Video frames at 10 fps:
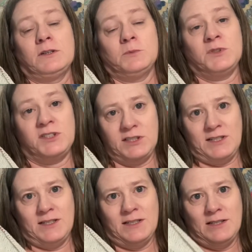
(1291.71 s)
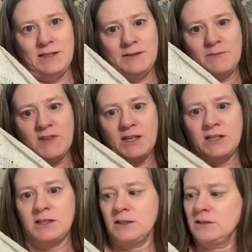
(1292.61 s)
We'll see.
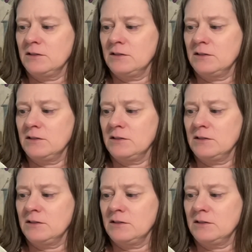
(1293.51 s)
Uh,